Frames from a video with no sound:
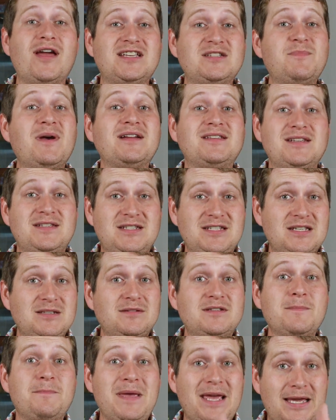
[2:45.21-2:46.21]
I expect it
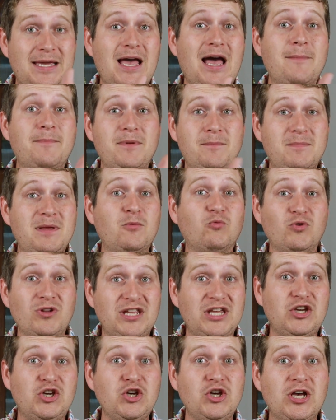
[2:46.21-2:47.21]
to pick up and be
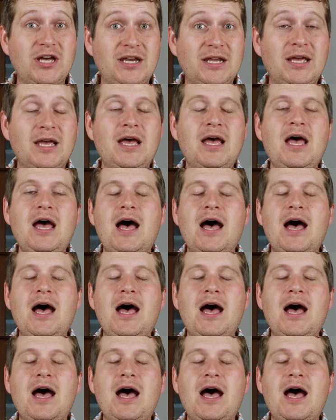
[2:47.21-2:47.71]
really good.